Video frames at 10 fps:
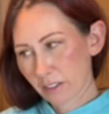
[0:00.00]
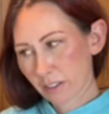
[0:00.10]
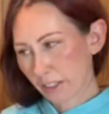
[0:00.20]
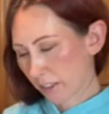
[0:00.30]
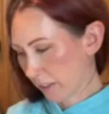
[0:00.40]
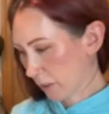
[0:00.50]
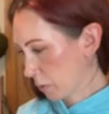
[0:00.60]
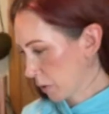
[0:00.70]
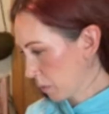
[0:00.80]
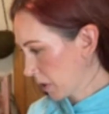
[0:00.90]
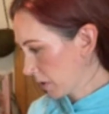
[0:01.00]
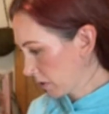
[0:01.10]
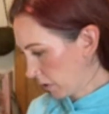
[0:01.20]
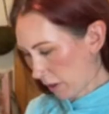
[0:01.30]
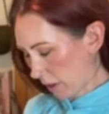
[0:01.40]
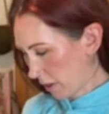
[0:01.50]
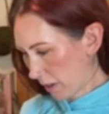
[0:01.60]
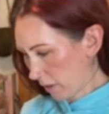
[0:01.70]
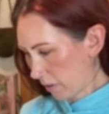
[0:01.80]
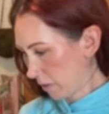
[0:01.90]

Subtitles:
I think that's what you mean. Sorry, I don't.